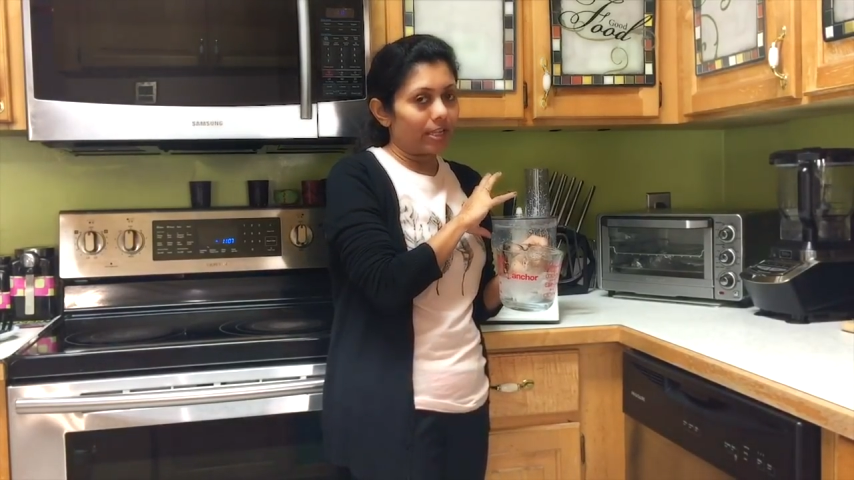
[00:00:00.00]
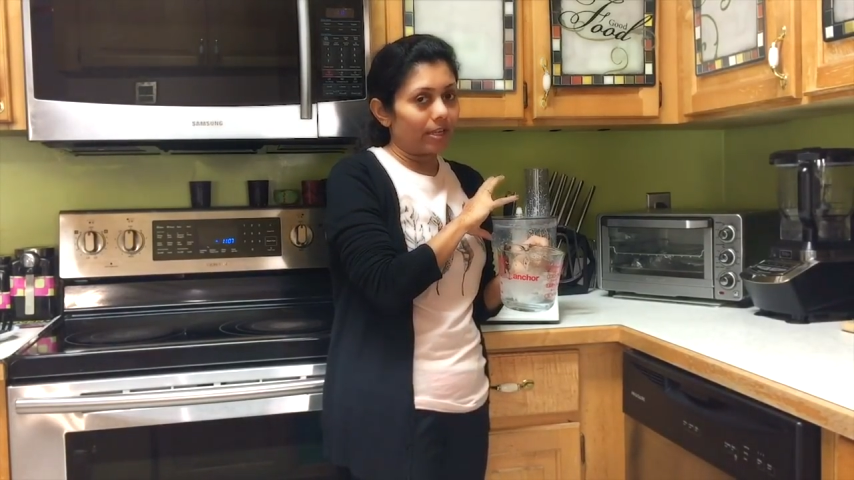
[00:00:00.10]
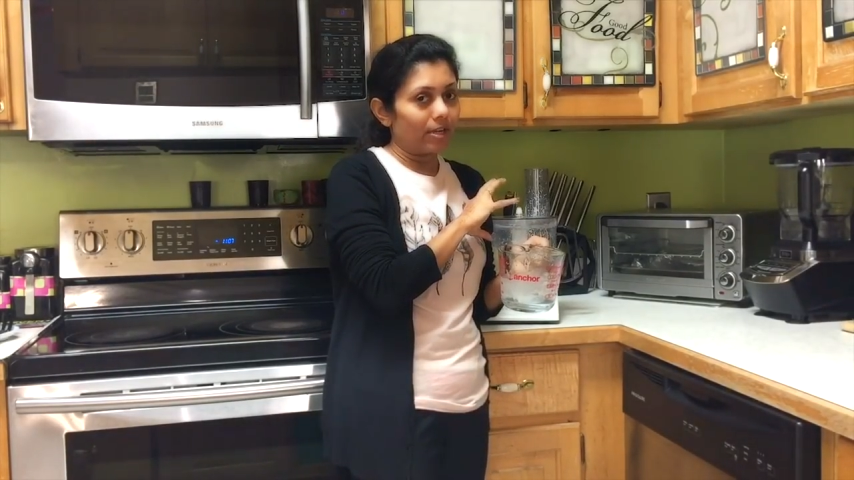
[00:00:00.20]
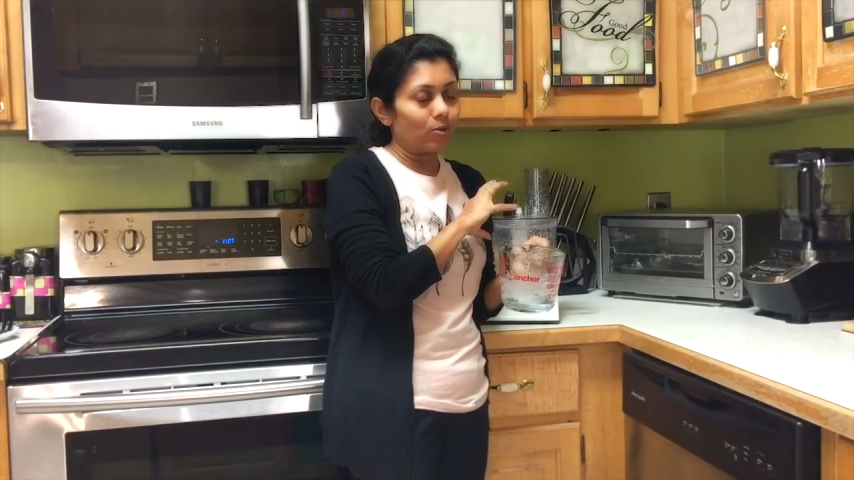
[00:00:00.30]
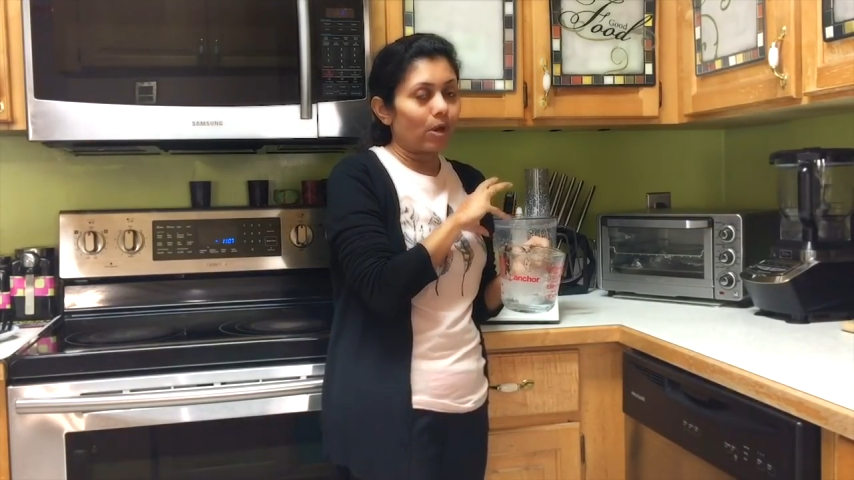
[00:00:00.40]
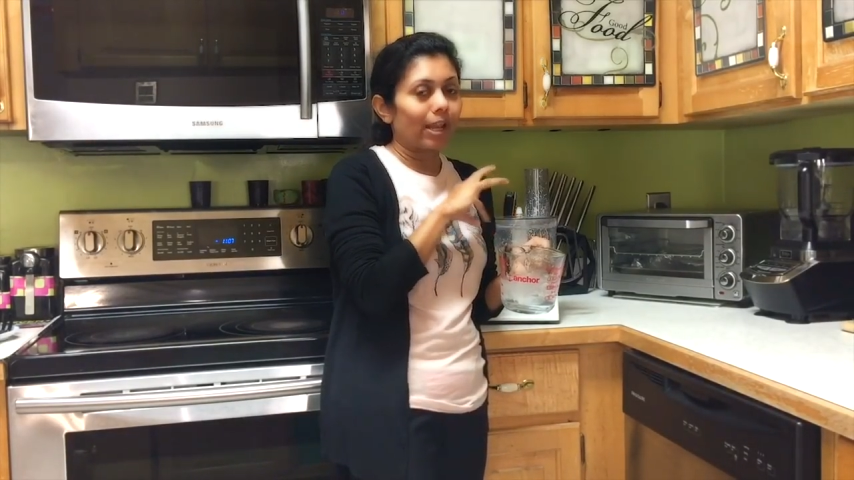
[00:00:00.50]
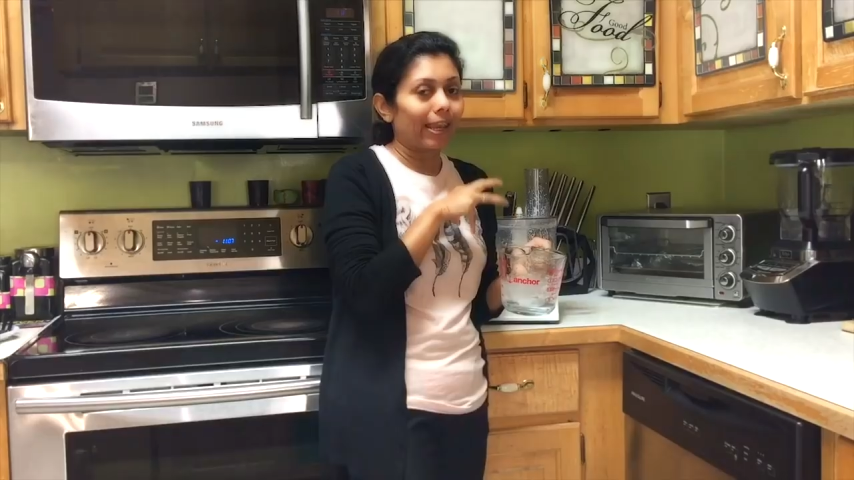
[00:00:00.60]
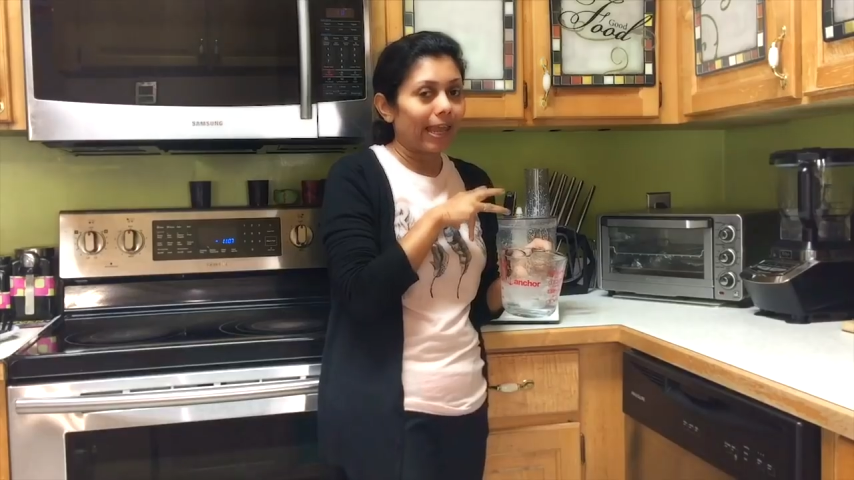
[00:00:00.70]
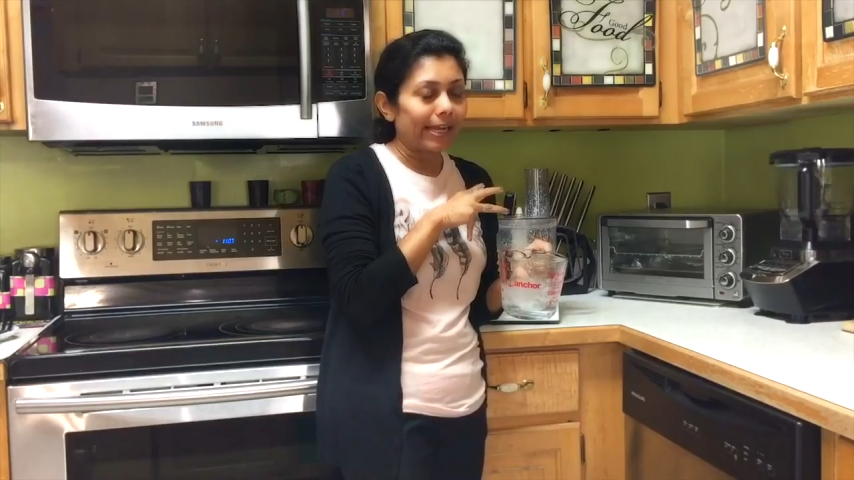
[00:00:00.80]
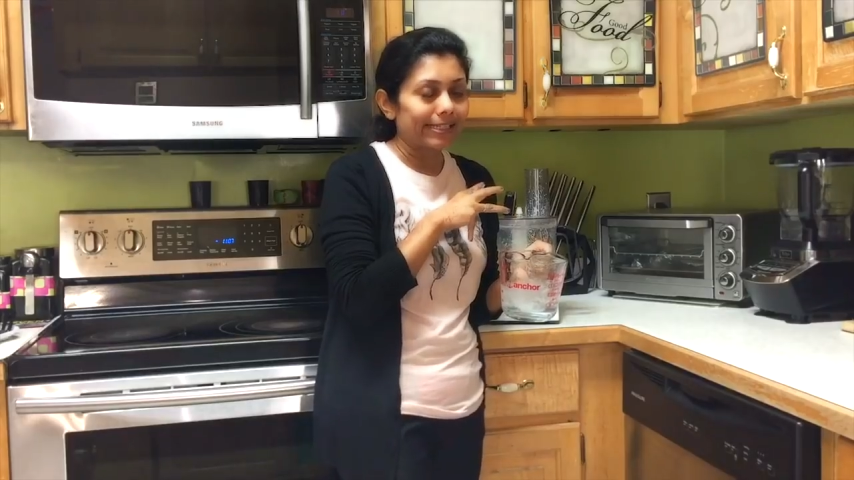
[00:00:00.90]
and then you
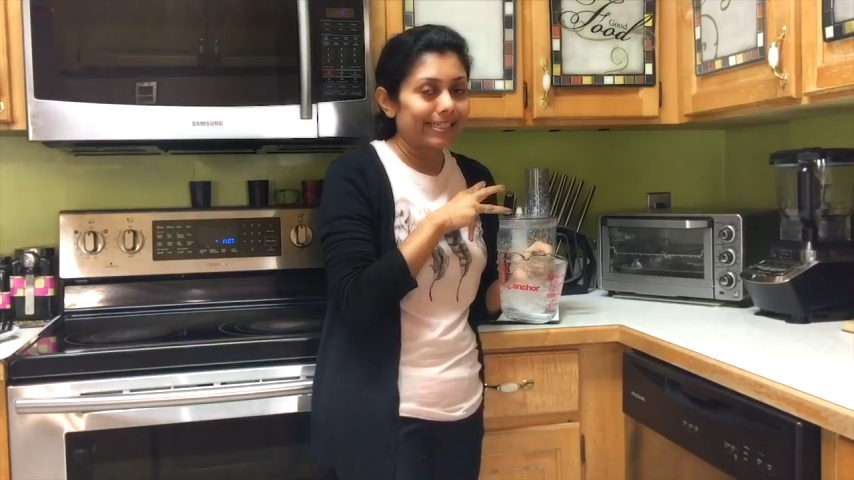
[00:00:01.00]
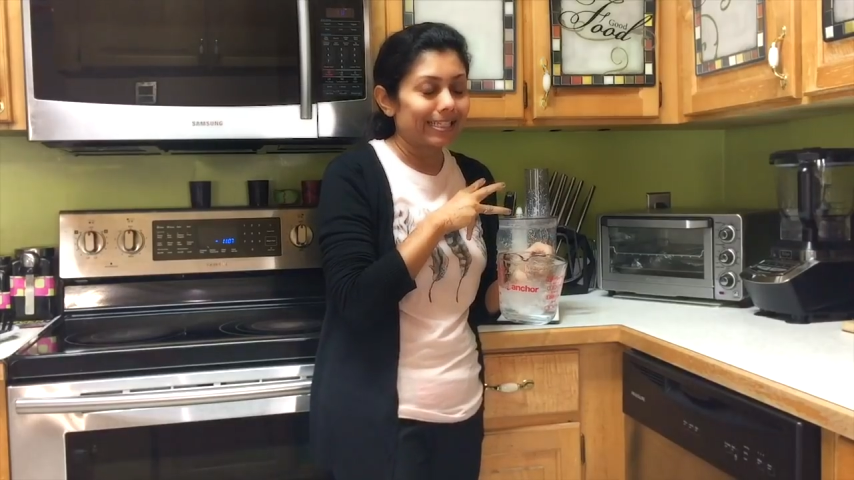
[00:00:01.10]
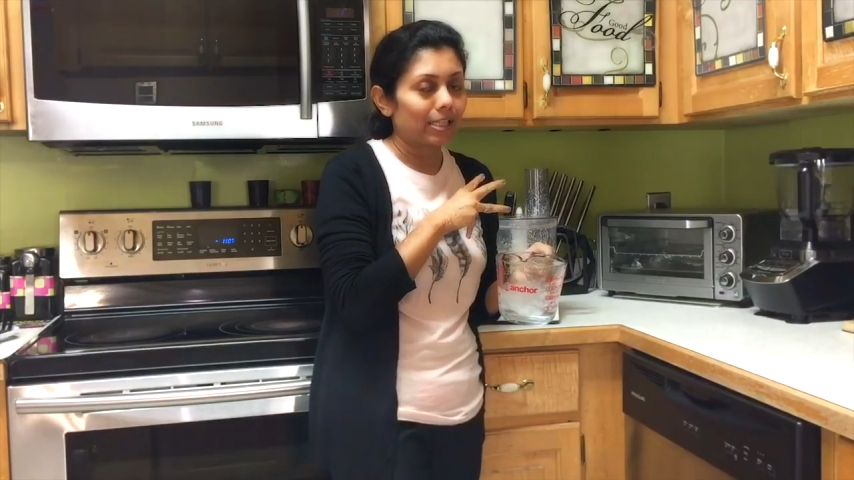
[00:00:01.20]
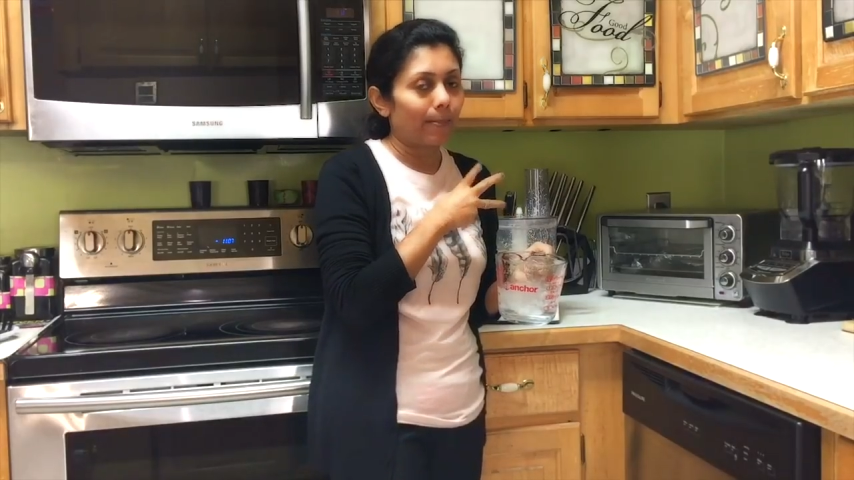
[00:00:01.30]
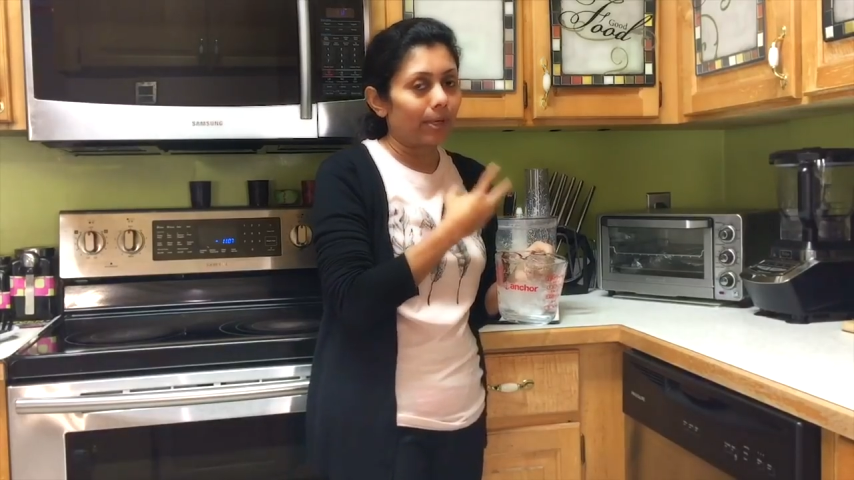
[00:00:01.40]
collect the